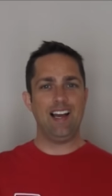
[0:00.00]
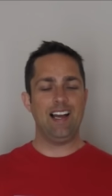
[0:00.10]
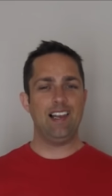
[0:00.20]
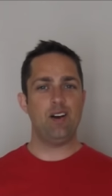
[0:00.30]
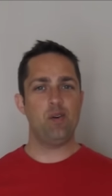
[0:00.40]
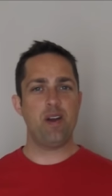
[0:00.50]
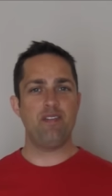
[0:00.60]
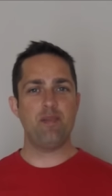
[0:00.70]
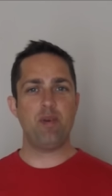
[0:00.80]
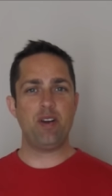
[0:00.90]
Hello
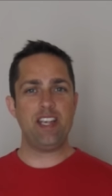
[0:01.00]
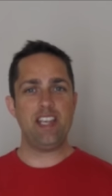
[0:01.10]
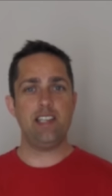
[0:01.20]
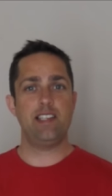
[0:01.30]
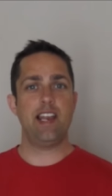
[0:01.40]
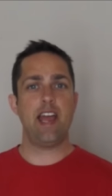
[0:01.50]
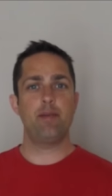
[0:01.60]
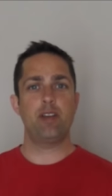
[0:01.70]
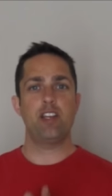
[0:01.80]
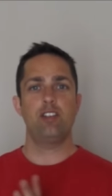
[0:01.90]
everybody,
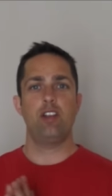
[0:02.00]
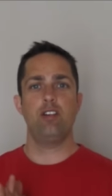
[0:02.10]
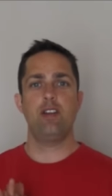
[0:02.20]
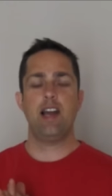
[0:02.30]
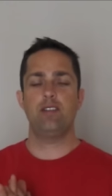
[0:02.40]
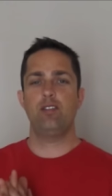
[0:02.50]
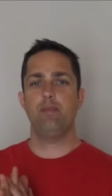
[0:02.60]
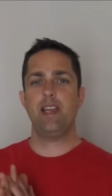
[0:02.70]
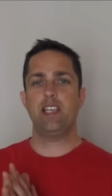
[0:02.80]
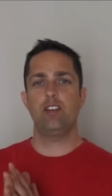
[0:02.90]
today I'm going to show you how
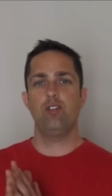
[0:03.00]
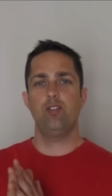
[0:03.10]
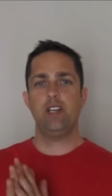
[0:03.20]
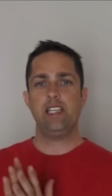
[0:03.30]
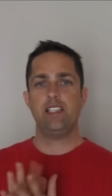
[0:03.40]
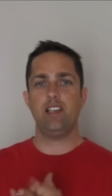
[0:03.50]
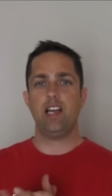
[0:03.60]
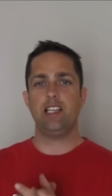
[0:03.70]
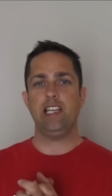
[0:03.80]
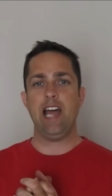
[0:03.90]
to make a noise
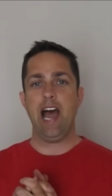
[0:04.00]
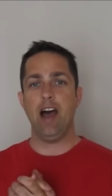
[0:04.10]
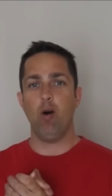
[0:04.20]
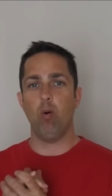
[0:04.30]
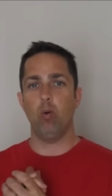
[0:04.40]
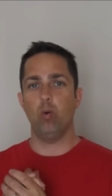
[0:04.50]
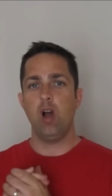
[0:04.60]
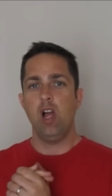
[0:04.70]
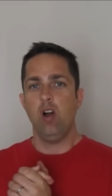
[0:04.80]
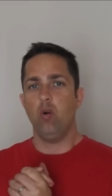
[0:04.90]
like an owl,
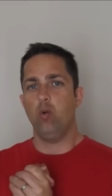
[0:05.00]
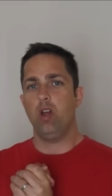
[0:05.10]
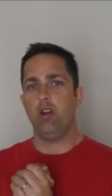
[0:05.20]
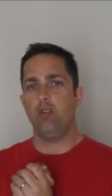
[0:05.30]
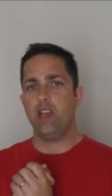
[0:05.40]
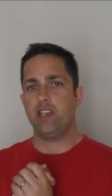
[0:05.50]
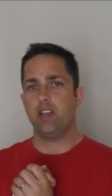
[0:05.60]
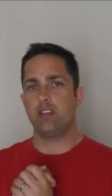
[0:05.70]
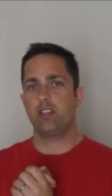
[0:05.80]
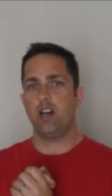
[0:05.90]
although it
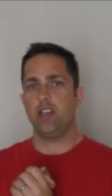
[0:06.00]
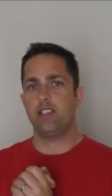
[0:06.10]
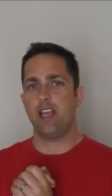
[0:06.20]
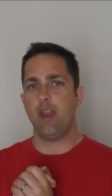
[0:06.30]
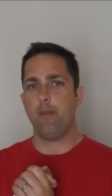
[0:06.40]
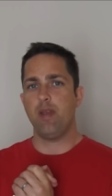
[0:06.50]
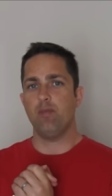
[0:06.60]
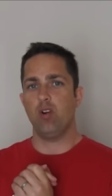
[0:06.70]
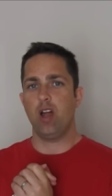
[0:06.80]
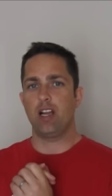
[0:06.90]
does kind of sound a
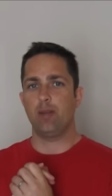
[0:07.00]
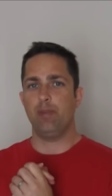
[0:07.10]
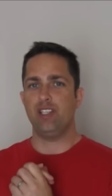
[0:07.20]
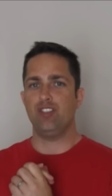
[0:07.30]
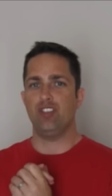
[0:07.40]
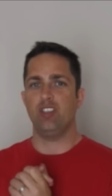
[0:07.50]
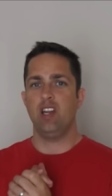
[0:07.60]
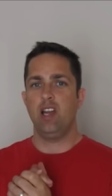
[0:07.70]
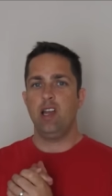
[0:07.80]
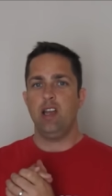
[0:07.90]
bit more like a
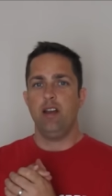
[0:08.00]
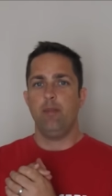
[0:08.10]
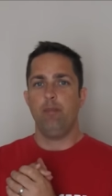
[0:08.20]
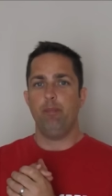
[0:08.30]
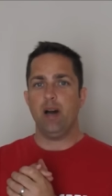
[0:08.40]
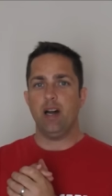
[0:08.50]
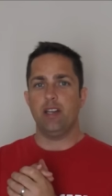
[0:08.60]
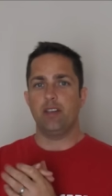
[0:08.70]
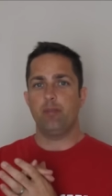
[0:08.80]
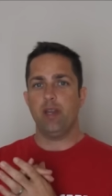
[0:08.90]
pigeon,
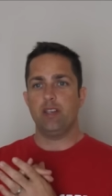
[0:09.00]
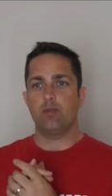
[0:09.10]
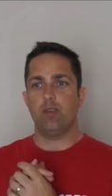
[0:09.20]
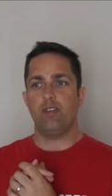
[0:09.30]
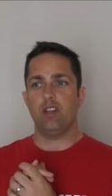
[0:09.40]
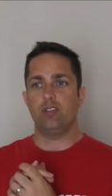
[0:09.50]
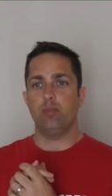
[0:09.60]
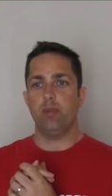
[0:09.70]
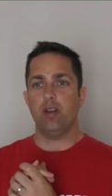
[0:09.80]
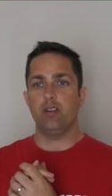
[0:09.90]
but it depends what
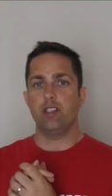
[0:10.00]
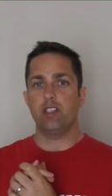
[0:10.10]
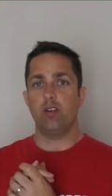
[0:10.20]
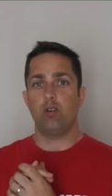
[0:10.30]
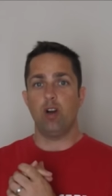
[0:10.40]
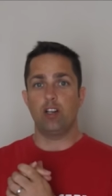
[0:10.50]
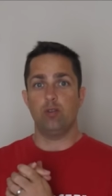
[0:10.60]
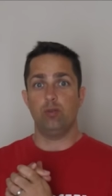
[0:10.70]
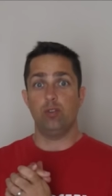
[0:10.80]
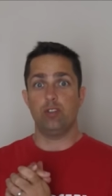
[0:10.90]
floats your boat, it's still quite a
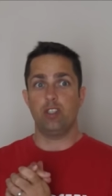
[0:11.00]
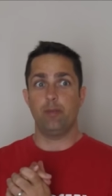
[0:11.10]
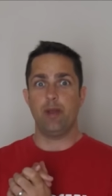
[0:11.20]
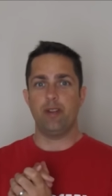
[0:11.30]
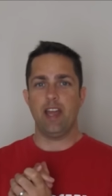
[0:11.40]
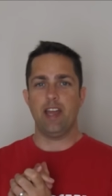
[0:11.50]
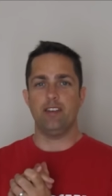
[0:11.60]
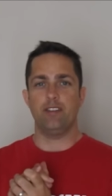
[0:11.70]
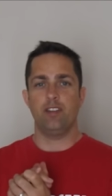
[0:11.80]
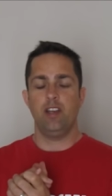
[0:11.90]
cool noise you can make with your
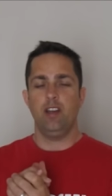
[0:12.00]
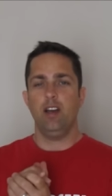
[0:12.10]
hands.